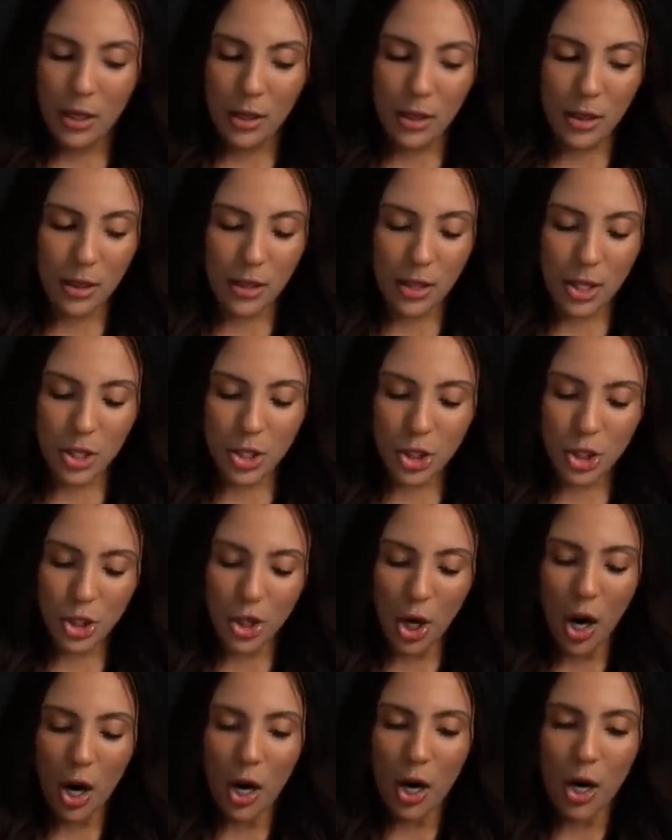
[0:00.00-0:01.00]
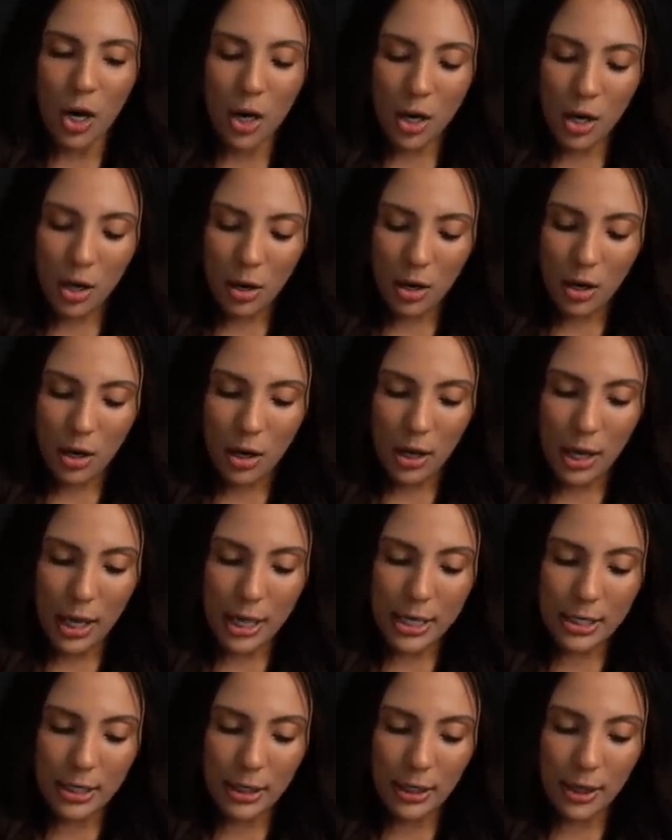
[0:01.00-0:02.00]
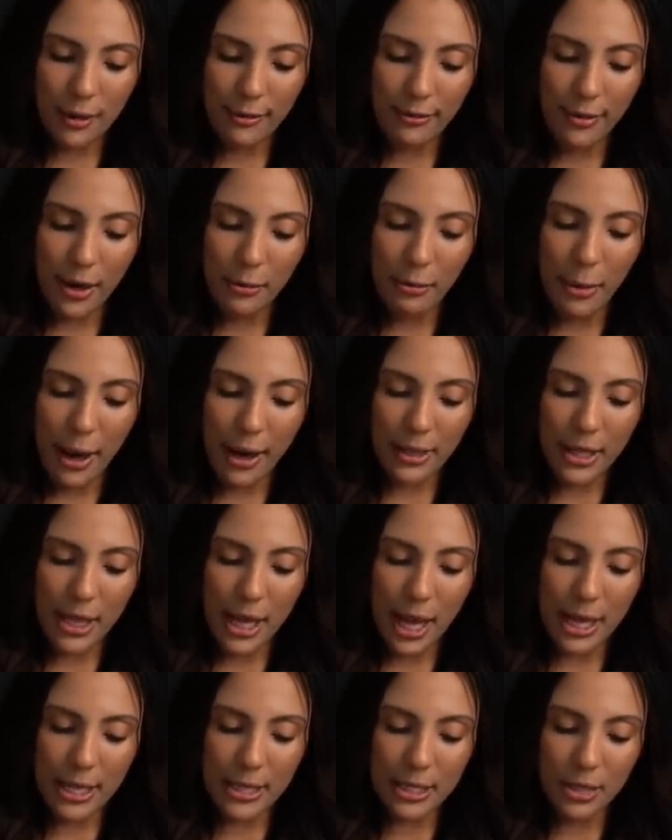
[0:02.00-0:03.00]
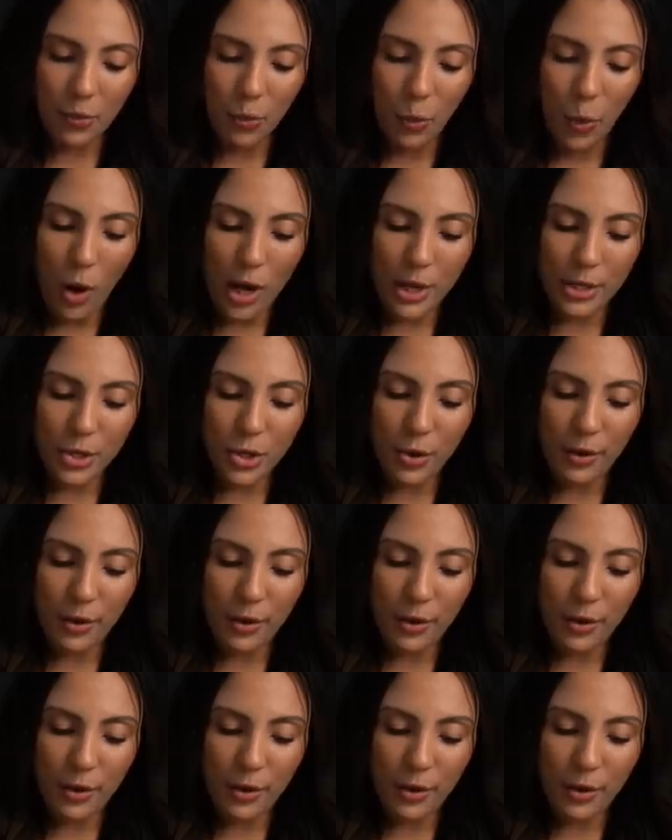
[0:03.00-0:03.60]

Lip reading: The Star is clarified by the Ace of Wands.